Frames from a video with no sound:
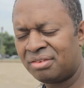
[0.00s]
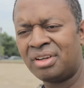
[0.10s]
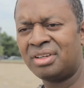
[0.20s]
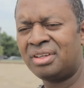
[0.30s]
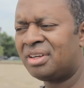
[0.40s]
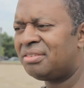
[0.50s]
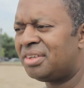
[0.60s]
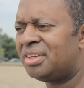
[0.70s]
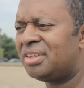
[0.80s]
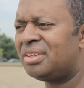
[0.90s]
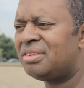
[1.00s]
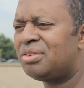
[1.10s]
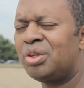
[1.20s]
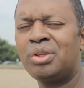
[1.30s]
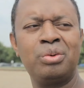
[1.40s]
Fall in love and
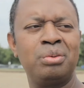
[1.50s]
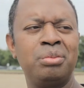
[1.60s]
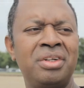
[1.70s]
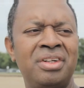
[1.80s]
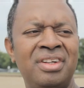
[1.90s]
follow a woman.